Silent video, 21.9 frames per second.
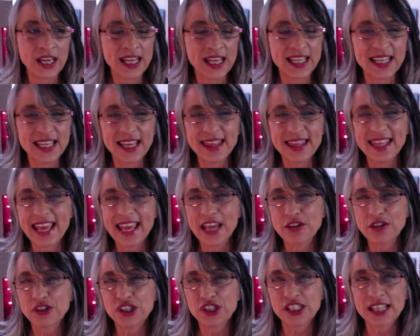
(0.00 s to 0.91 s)
get the
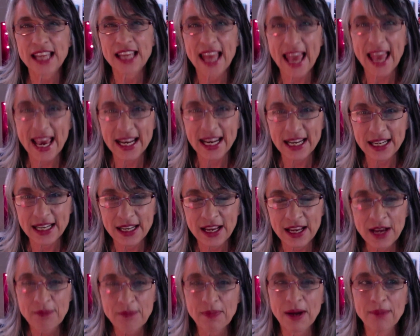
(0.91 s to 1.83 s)
energy to edit
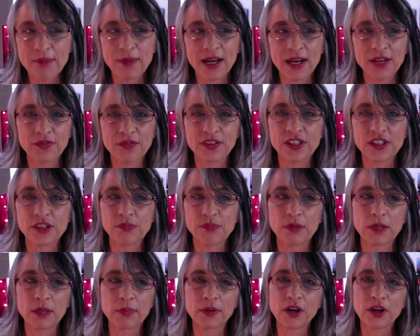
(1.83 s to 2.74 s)
my mindfulness
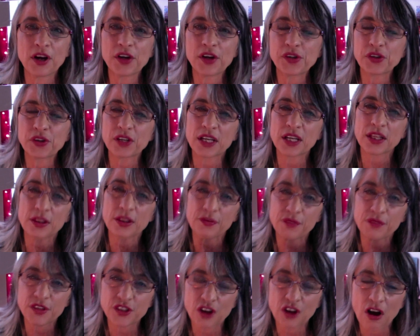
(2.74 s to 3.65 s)
book, but also to get the
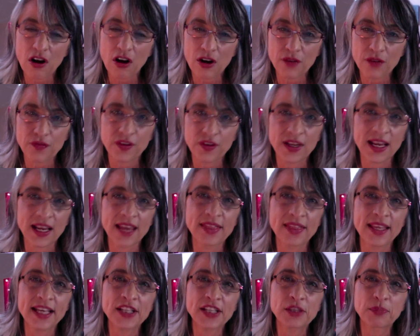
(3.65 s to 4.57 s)
photography and
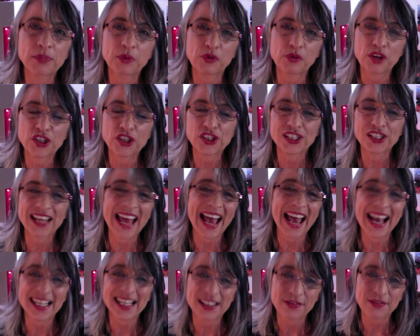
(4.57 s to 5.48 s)
the inspiration to
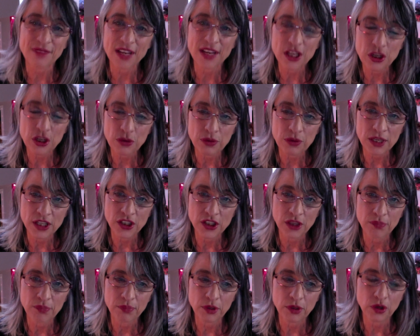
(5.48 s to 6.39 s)
activate you into
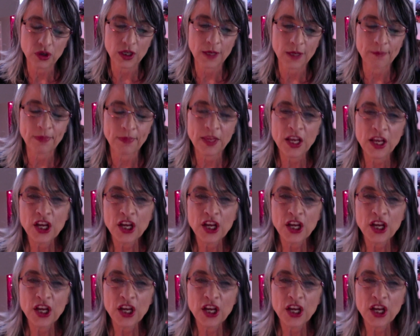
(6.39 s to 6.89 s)
beauty.